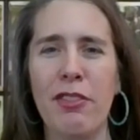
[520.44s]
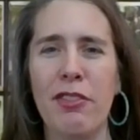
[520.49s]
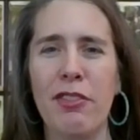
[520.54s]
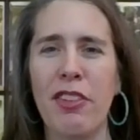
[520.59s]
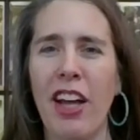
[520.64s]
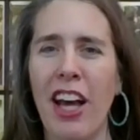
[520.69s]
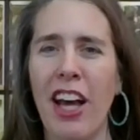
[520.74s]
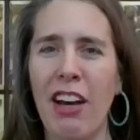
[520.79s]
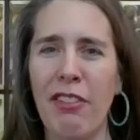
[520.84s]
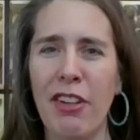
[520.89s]

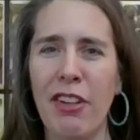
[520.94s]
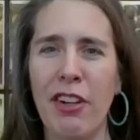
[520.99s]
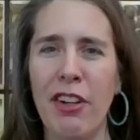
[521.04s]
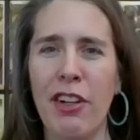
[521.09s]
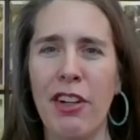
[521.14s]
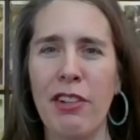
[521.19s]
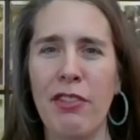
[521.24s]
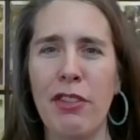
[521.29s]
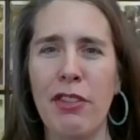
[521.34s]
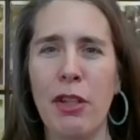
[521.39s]
having
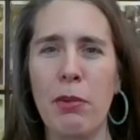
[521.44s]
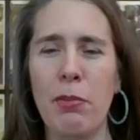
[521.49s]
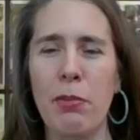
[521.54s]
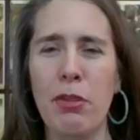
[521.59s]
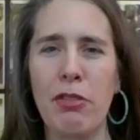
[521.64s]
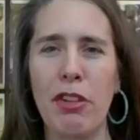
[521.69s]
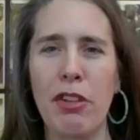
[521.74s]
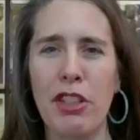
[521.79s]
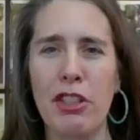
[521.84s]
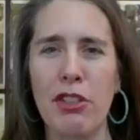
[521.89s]
all of the
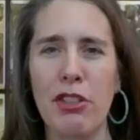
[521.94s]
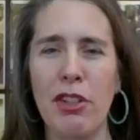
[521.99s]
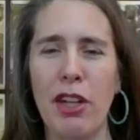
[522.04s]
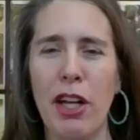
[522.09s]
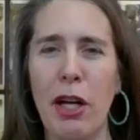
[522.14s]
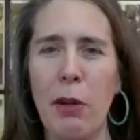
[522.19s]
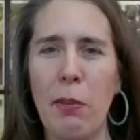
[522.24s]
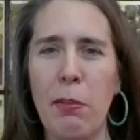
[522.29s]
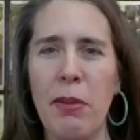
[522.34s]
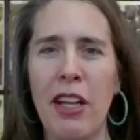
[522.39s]
professional
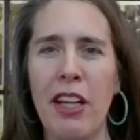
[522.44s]
help